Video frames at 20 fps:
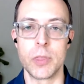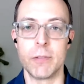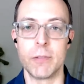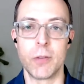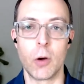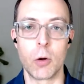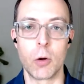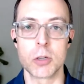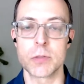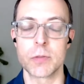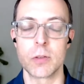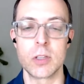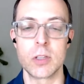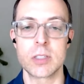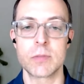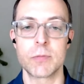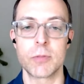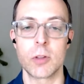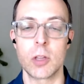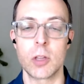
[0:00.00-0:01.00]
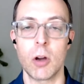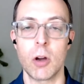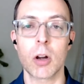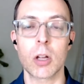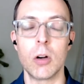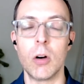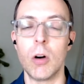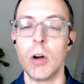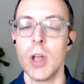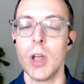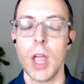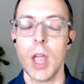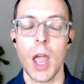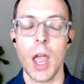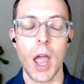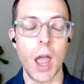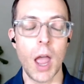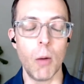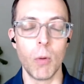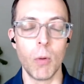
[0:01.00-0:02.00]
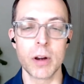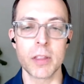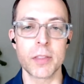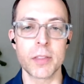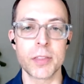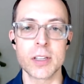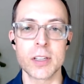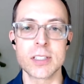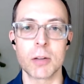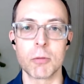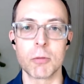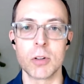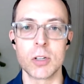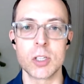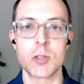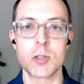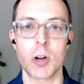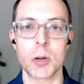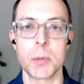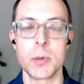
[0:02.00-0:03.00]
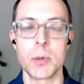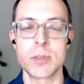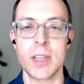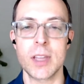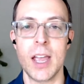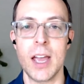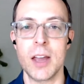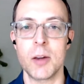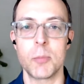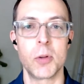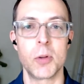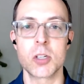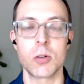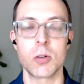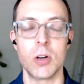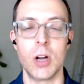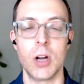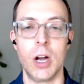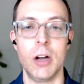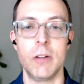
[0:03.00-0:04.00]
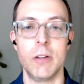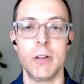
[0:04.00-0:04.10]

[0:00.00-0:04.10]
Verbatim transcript: with the photos for this for the article and one of the things that really struck me was they had a picture